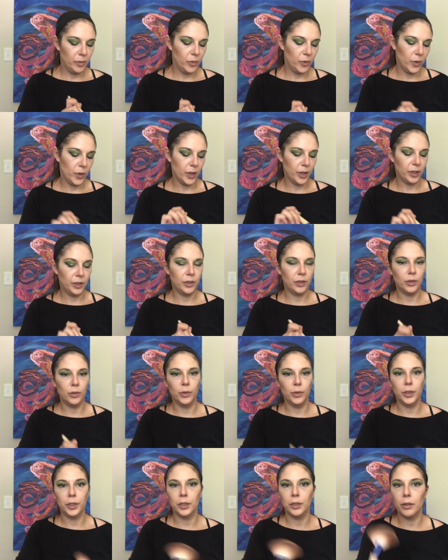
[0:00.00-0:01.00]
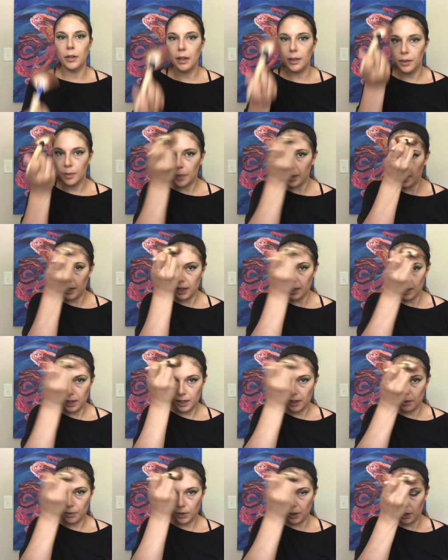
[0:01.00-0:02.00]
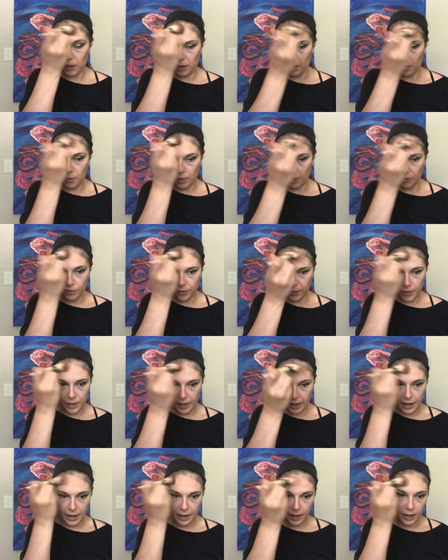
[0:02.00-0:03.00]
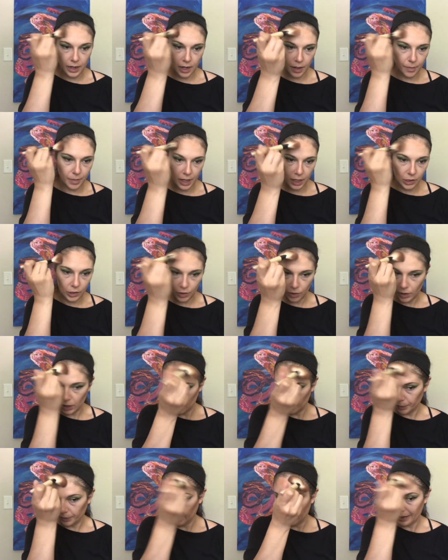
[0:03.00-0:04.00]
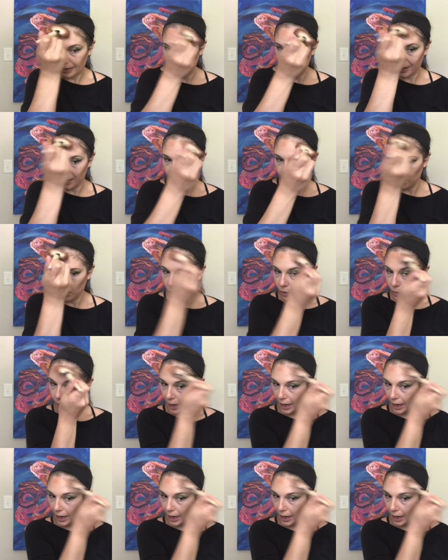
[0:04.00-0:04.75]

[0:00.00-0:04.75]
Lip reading: more swish around the pan, and we're going to do my forehead and make sure it's blended into my